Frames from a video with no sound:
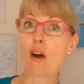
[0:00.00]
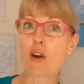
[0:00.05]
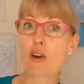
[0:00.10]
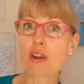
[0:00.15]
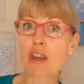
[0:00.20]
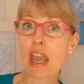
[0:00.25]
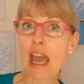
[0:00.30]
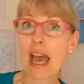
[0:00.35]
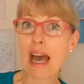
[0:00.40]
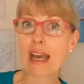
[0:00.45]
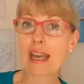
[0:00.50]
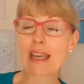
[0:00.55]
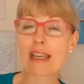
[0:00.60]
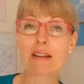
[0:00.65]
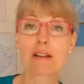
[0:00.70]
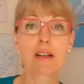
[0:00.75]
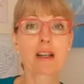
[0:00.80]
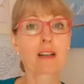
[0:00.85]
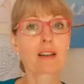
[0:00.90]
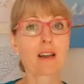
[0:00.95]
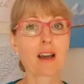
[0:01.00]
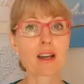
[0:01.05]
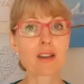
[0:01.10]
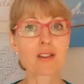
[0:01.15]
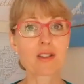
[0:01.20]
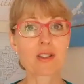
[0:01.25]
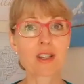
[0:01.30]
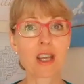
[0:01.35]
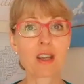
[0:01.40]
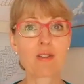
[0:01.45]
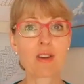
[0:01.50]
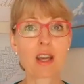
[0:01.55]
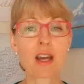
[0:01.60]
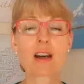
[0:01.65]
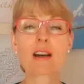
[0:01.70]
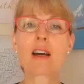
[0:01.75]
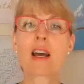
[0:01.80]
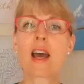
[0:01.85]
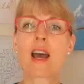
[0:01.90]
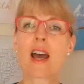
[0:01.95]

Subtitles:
okay, like stevia,